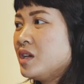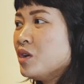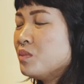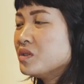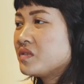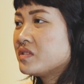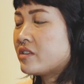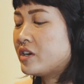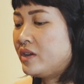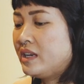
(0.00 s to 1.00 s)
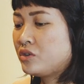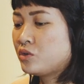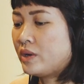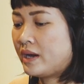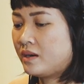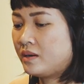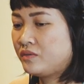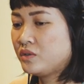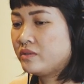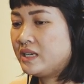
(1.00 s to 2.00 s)
It almost feels right. You need to, uh,
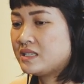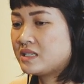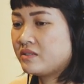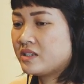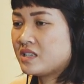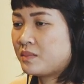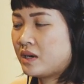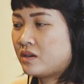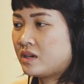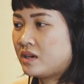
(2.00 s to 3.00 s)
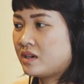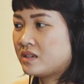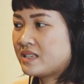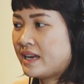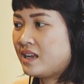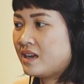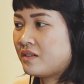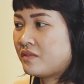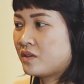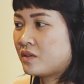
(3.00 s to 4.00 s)
if you're really serious about uh, signing
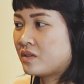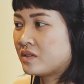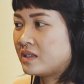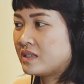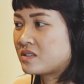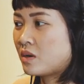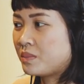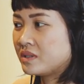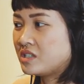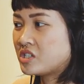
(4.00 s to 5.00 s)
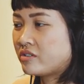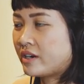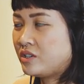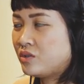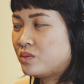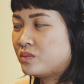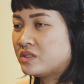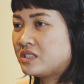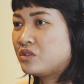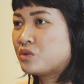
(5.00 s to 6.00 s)
up for this competition, right, you
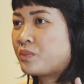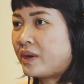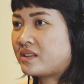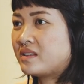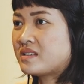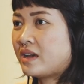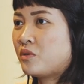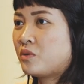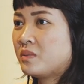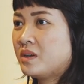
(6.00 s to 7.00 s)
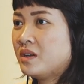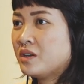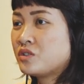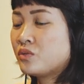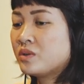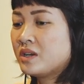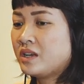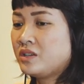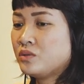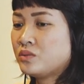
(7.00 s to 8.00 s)
almost need to practice at home. Mm. So,
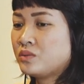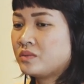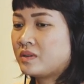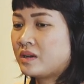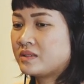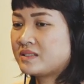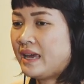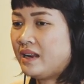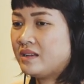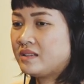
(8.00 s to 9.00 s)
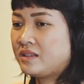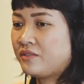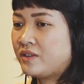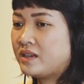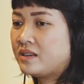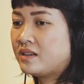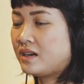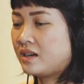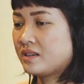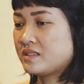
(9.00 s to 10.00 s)
you set different
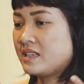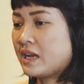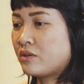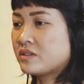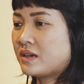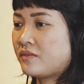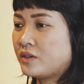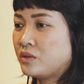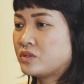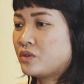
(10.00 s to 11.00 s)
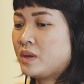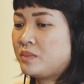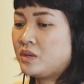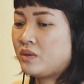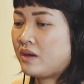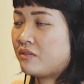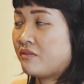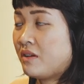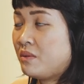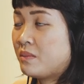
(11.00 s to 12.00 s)
uh, scenarios up for you. So maybe you have your
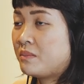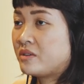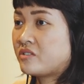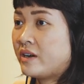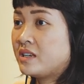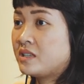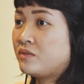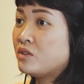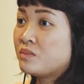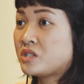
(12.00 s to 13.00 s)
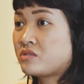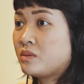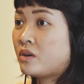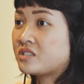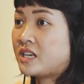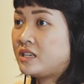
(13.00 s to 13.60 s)
family members, right, give you a mystery box